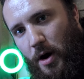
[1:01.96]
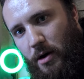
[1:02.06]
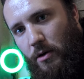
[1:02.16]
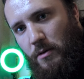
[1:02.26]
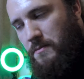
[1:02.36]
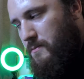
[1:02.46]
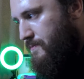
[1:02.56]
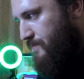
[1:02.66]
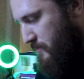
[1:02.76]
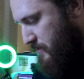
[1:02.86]
oil.
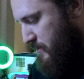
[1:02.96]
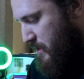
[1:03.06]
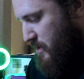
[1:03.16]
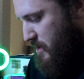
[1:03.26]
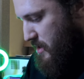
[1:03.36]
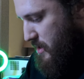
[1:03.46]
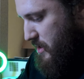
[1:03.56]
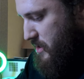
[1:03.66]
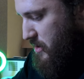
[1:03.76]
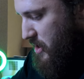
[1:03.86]

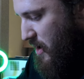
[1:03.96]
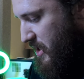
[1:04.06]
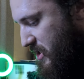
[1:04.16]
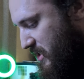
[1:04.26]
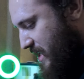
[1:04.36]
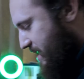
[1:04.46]
So guys, just